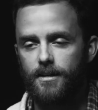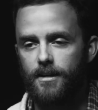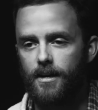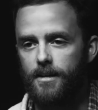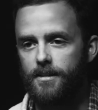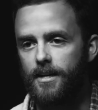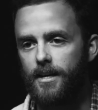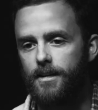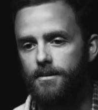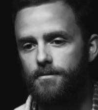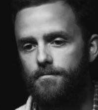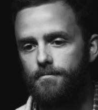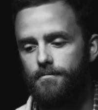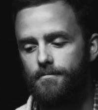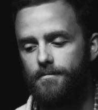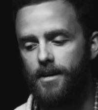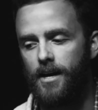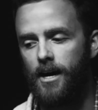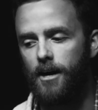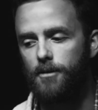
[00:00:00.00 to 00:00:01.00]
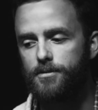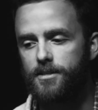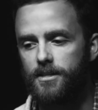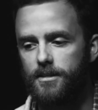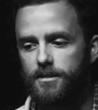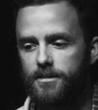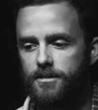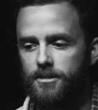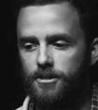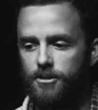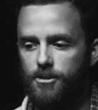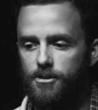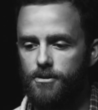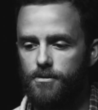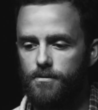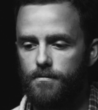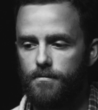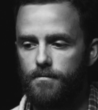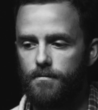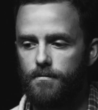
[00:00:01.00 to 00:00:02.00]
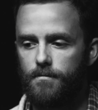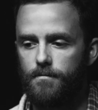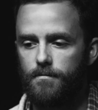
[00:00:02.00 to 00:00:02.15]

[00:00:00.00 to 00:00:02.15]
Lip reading: And I think it helps us to,